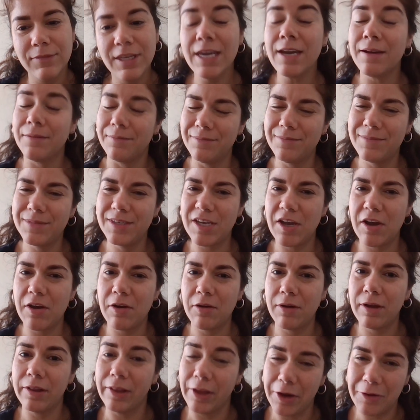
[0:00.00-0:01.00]
Yeah.
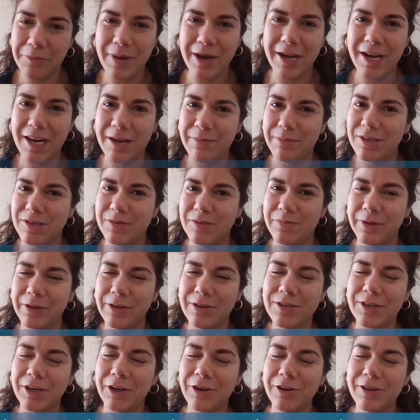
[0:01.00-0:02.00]
So, hello, my name is
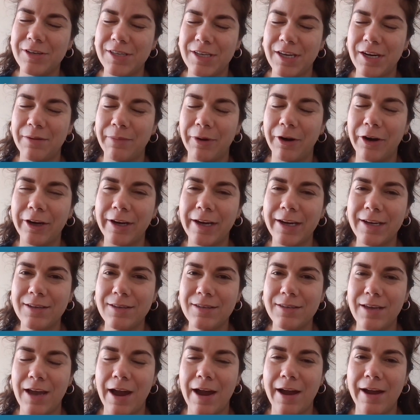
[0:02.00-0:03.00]
Melissa Cristina
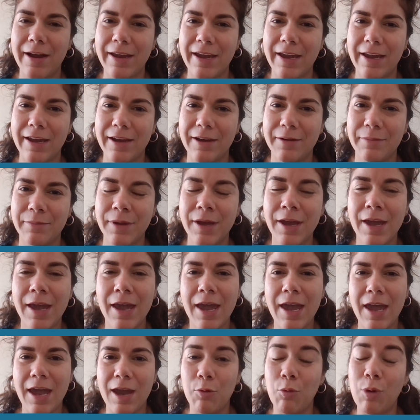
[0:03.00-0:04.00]
Martinez. I am
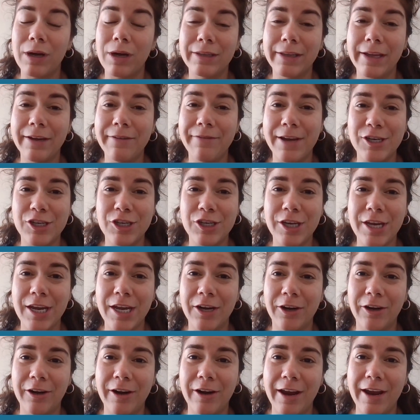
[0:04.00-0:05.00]
a wildlife
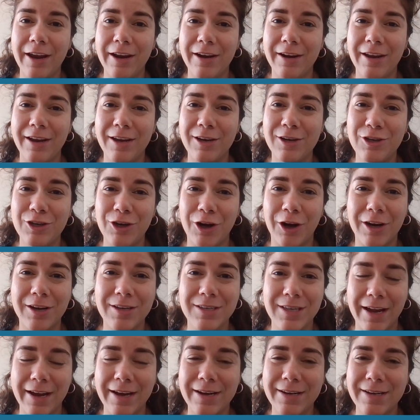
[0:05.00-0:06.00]
educator and a
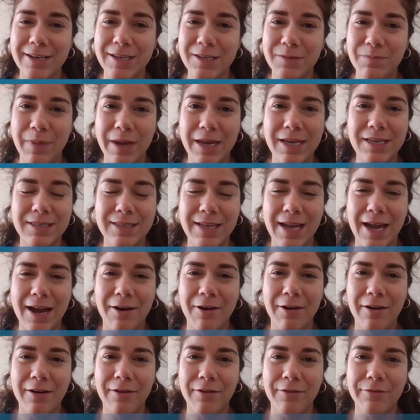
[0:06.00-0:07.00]
shark scientist based
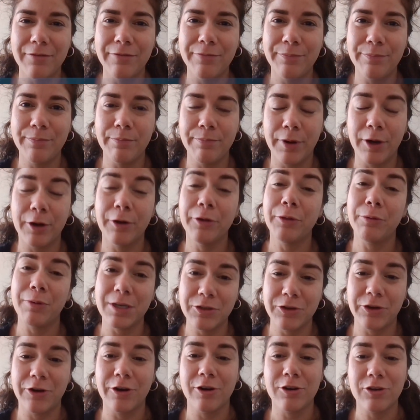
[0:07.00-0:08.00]
out of Perth,
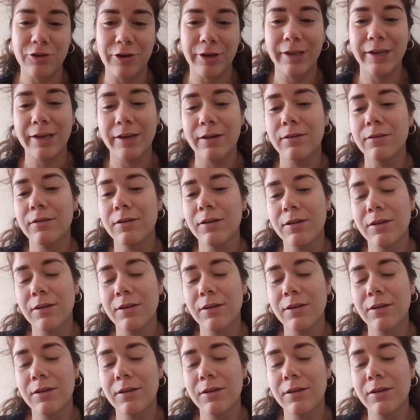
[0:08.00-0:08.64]
Western Australia.